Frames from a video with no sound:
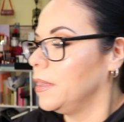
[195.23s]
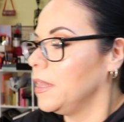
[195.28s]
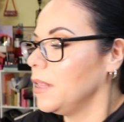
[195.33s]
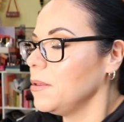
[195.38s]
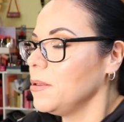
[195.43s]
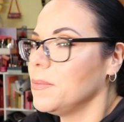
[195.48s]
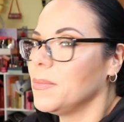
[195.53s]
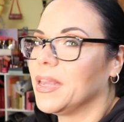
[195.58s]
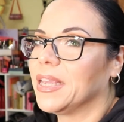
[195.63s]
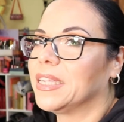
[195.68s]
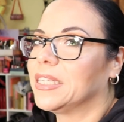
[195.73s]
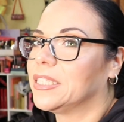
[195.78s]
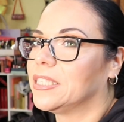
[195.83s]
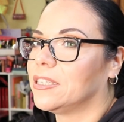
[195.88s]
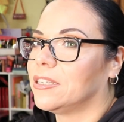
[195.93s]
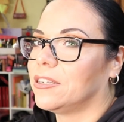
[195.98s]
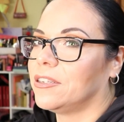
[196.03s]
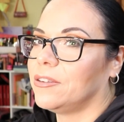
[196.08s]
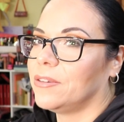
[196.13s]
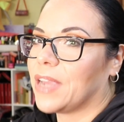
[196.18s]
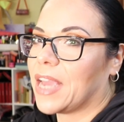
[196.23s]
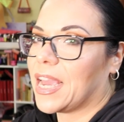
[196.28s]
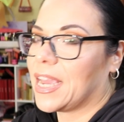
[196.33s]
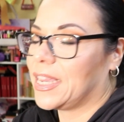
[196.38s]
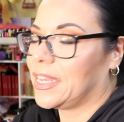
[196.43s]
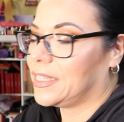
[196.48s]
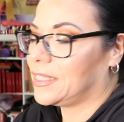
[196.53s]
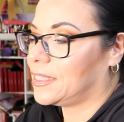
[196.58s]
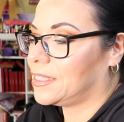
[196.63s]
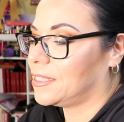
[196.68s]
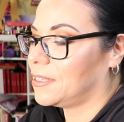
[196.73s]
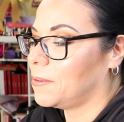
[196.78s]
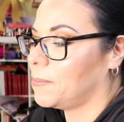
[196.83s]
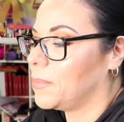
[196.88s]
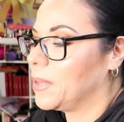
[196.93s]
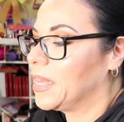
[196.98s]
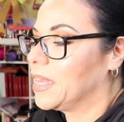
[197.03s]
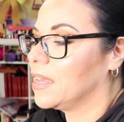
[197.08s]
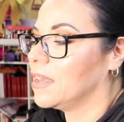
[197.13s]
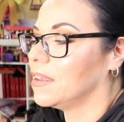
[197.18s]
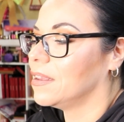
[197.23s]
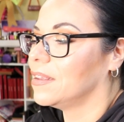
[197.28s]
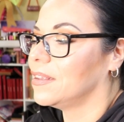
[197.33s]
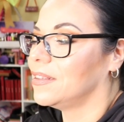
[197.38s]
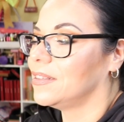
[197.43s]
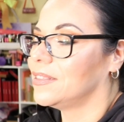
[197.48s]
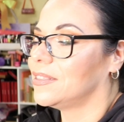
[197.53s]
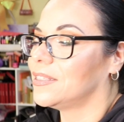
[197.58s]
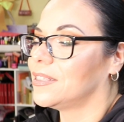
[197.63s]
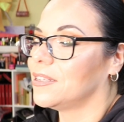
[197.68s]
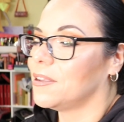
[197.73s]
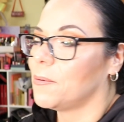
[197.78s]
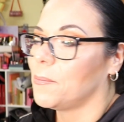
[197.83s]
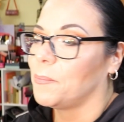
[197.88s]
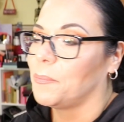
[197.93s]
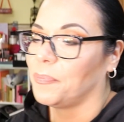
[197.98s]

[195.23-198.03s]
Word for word: let me make sure, you guys, because